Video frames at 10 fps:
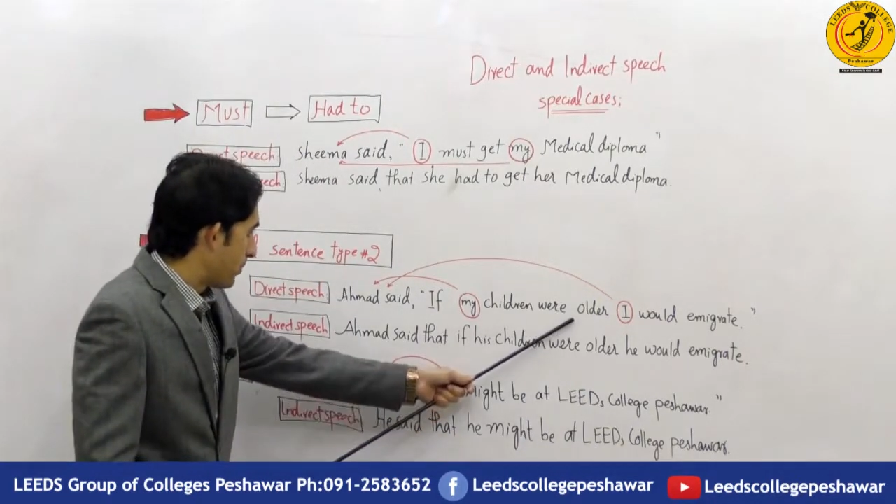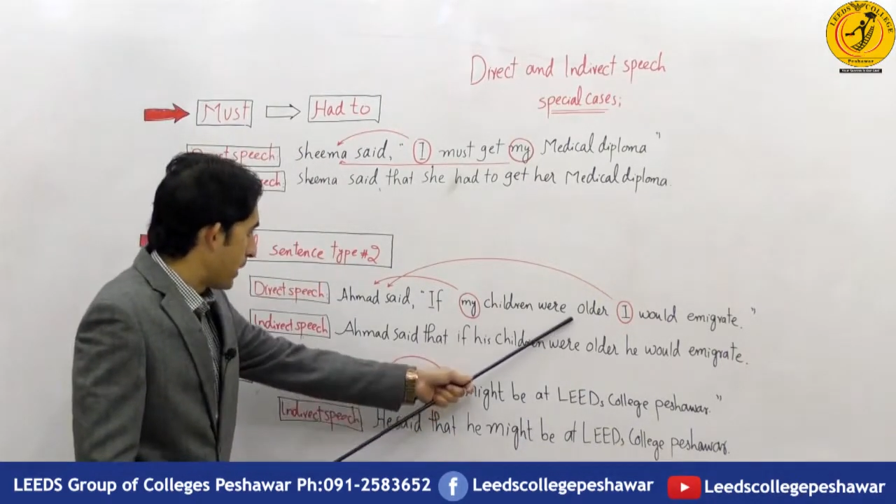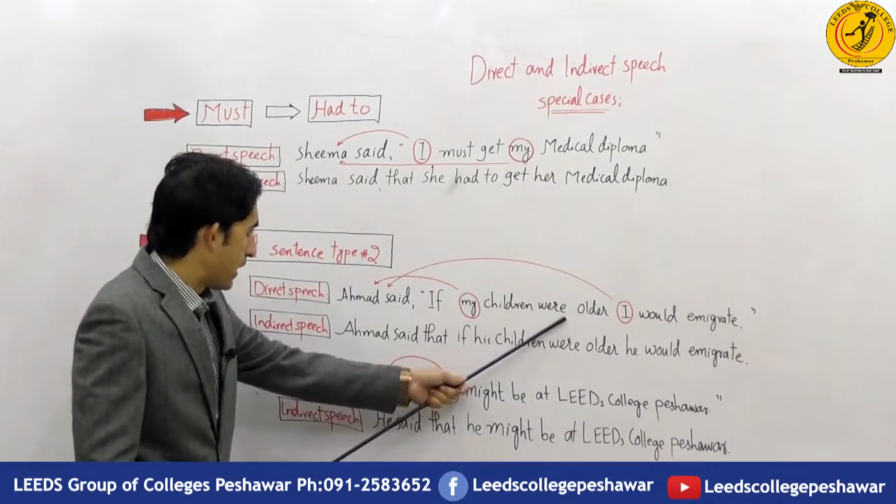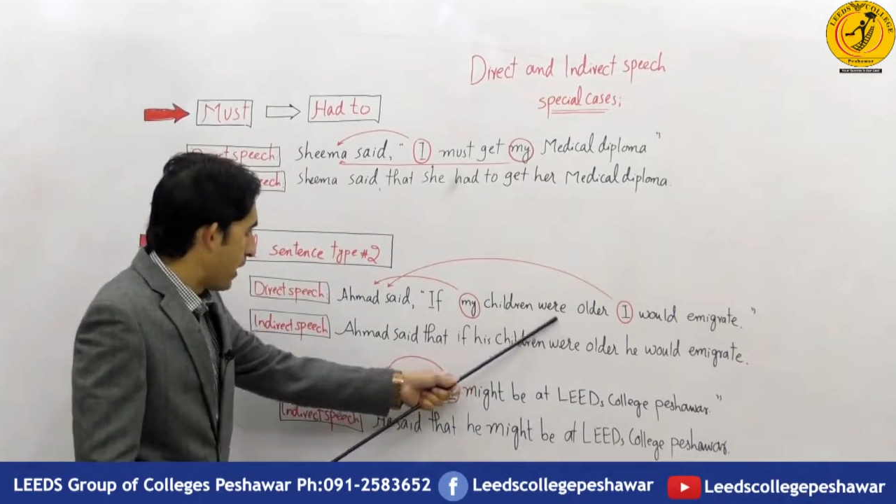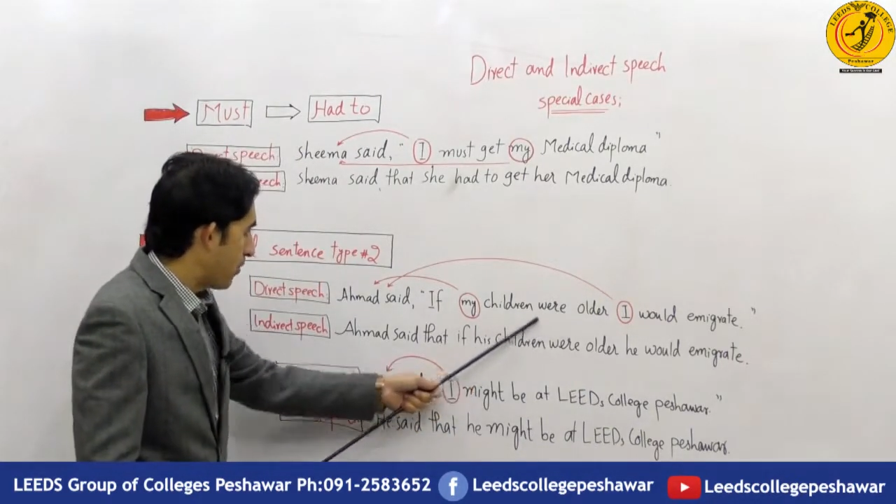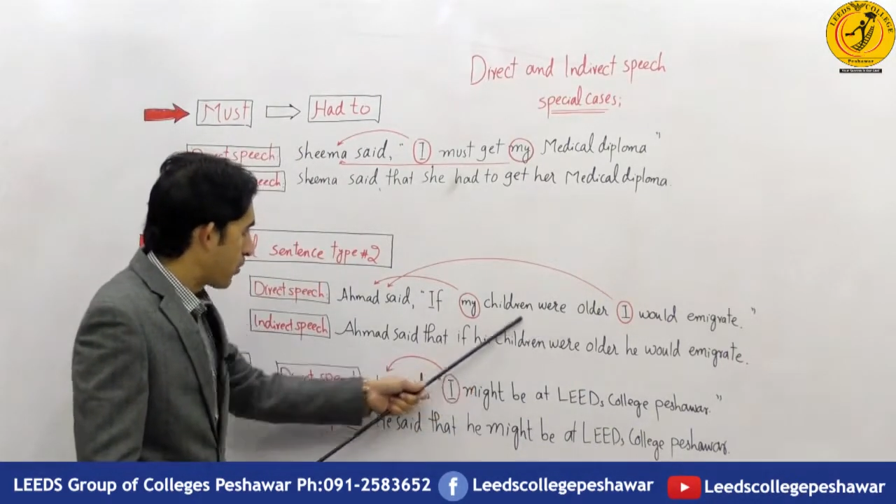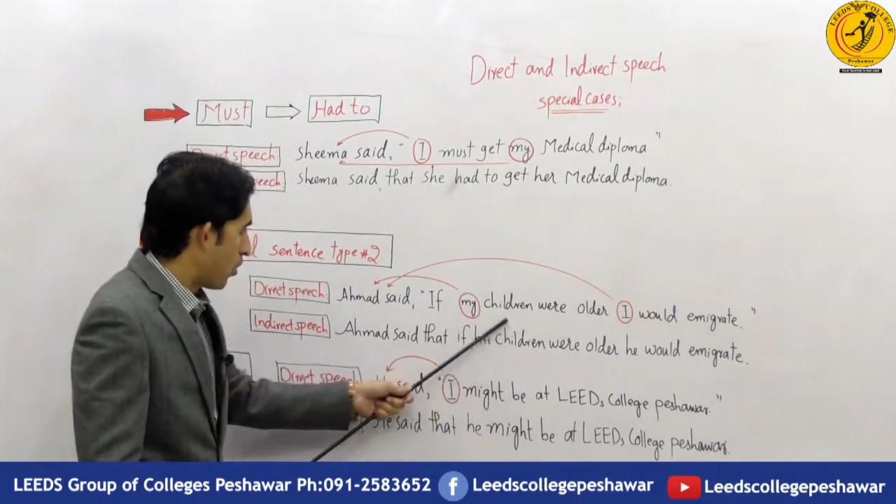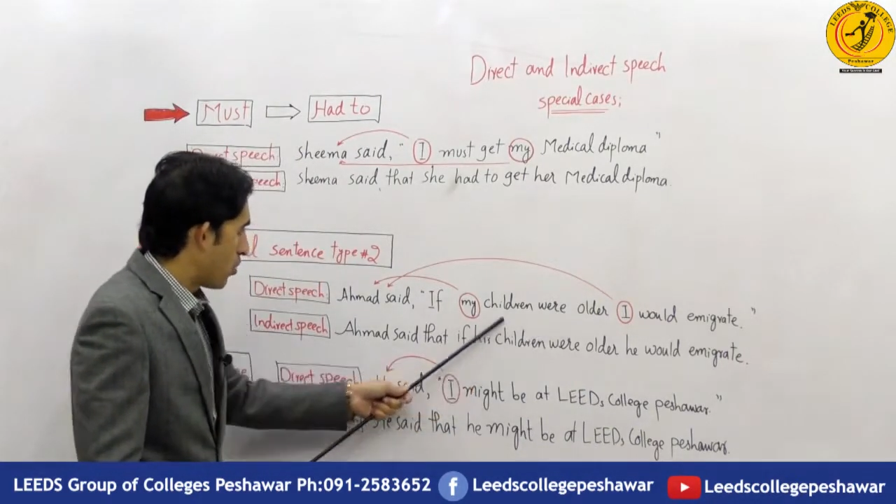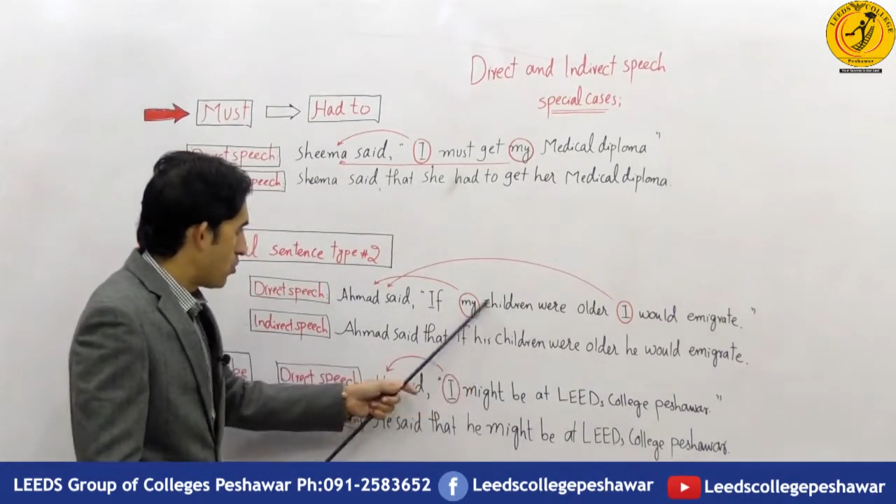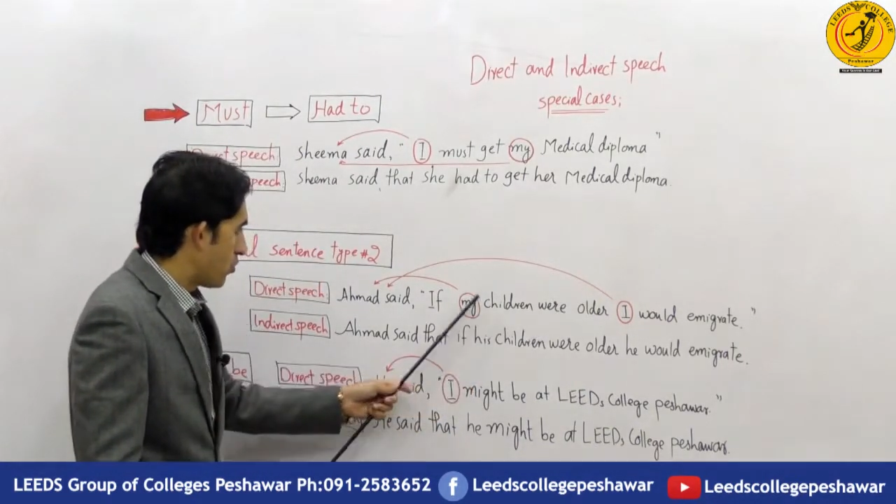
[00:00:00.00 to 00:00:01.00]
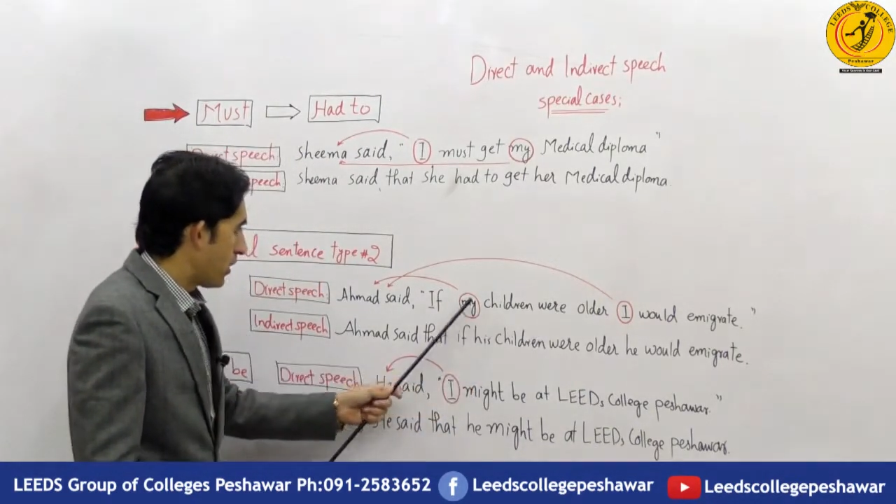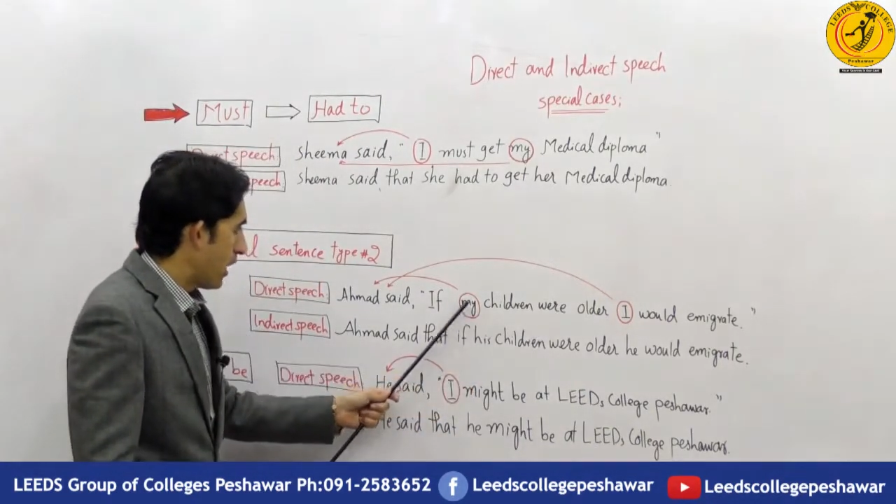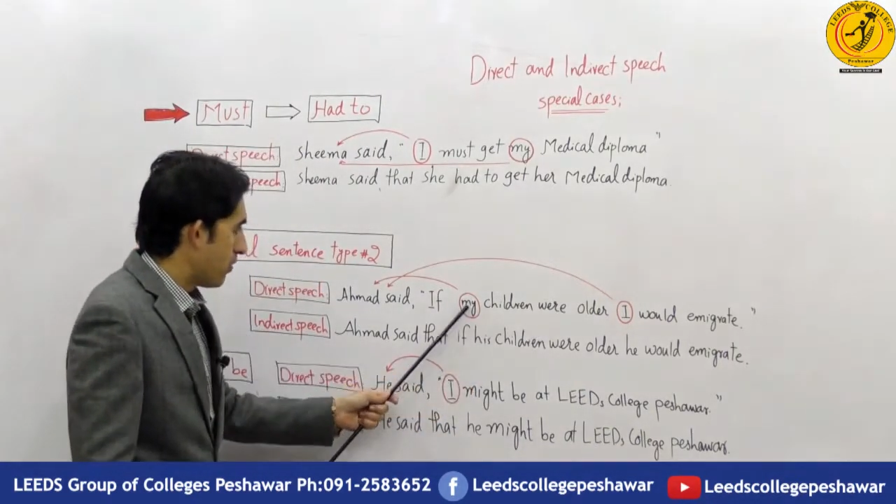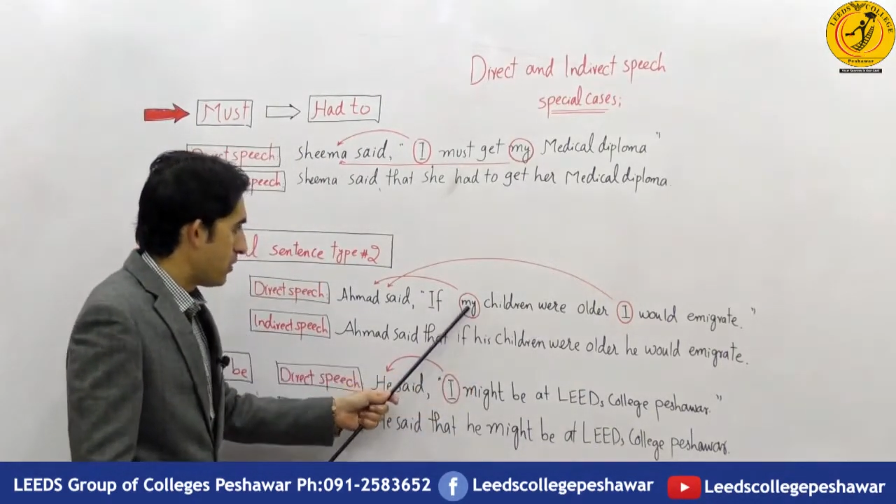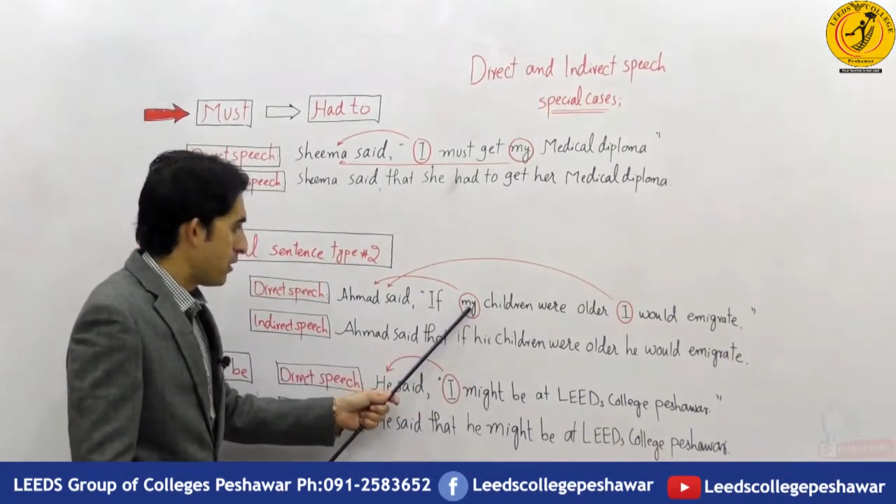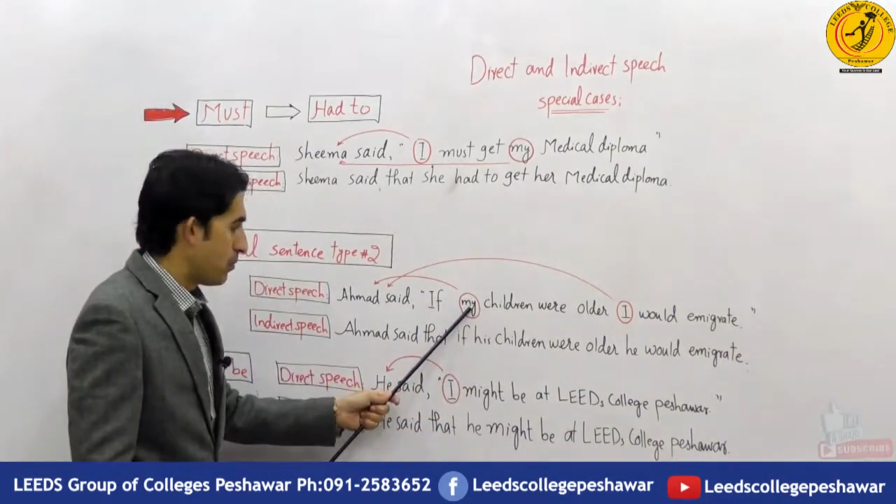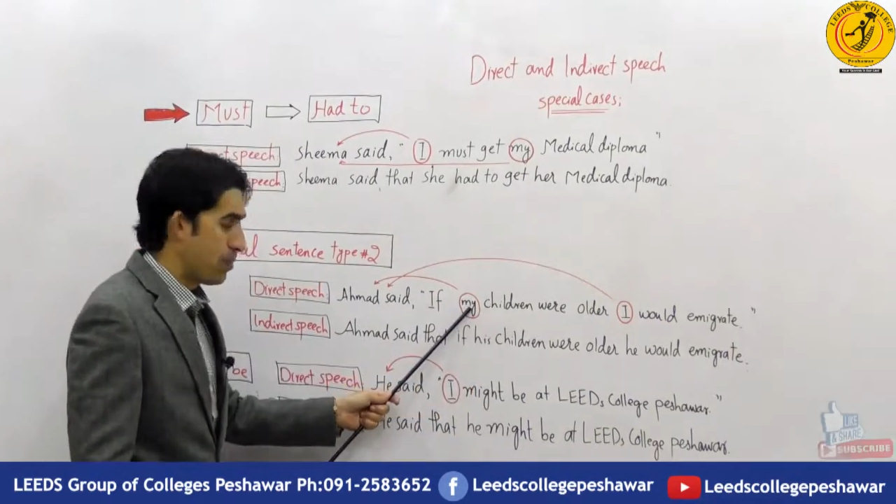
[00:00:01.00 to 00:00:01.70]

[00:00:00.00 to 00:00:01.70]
in F clause we have the